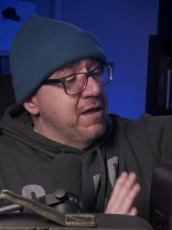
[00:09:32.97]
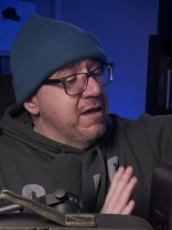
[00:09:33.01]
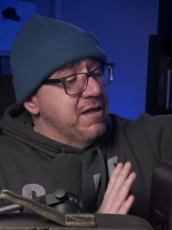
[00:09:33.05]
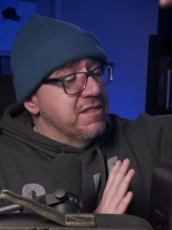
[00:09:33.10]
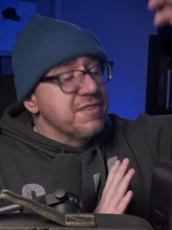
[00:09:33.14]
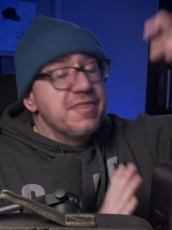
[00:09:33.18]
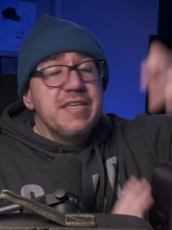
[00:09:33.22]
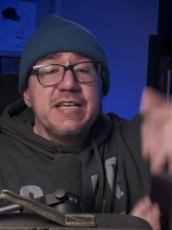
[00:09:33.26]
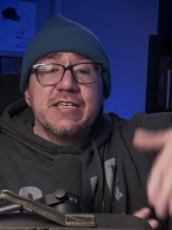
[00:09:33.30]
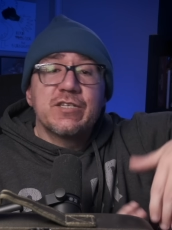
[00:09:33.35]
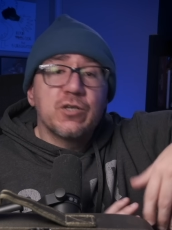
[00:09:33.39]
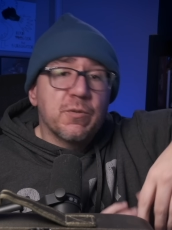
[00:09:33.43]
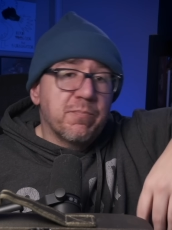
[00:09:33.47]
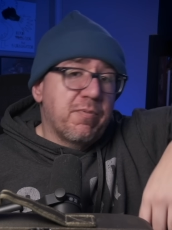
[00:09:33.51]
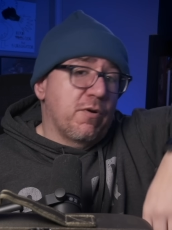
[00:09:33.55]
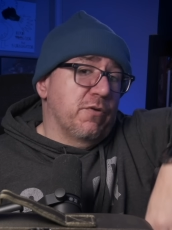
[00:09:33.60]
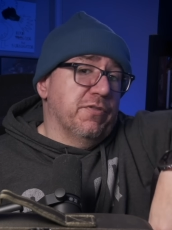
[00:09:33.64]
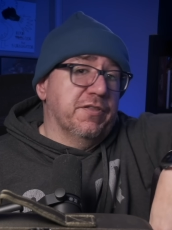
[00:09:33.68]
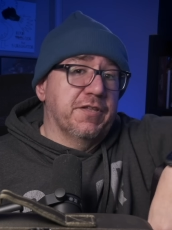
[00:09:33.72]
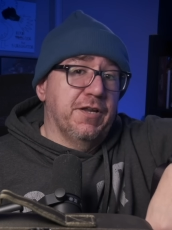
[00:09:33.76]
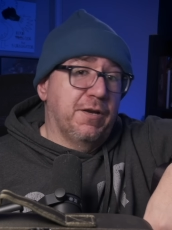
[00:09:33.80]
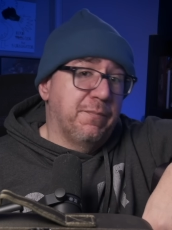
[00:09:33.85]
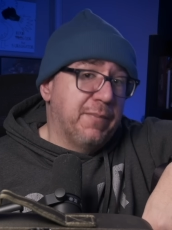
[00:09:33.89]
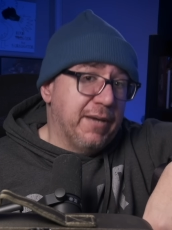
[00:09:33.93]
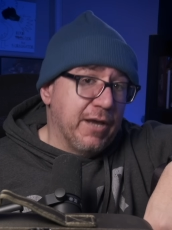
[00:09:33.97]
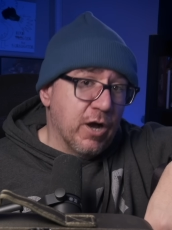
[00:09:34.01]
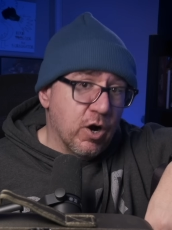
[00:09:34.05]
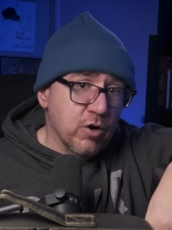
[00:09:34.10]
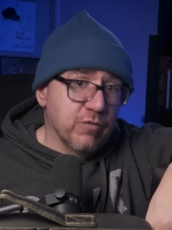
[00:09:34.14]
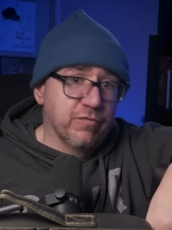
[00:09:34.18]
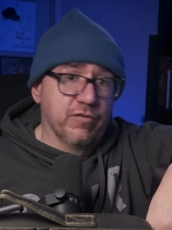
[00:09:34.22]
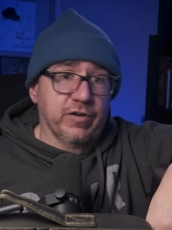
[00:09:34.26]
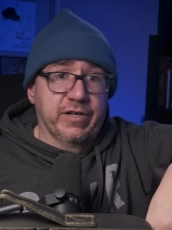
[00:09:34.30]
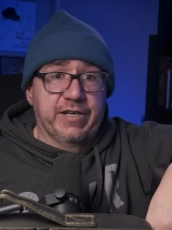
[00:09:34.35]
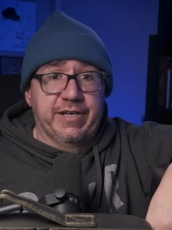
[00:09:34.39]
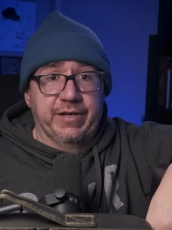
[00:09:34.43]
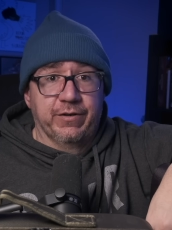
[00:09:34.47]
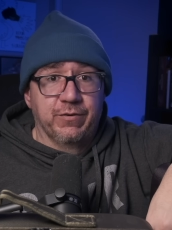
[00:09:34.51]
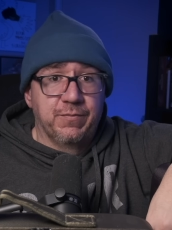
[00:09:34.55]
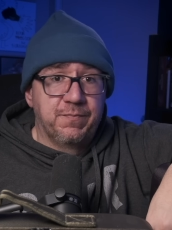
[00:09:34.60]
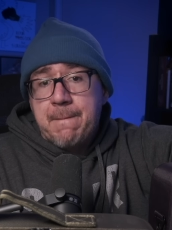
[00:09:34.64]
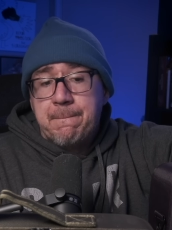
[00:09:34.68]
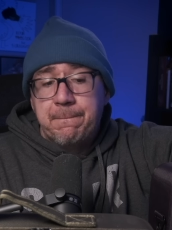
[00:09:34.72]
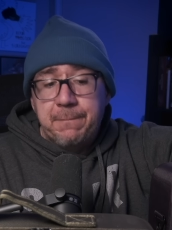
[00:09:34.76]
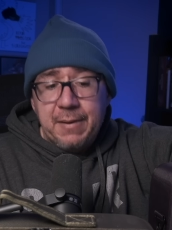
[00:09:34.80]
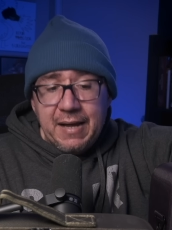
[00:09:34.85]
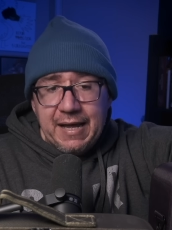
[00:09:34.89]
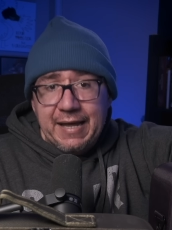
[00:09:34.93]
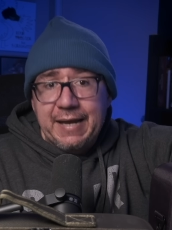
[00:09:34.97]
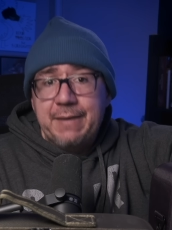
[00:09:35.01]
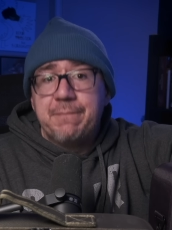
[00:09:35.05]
these are both going to be overkill. But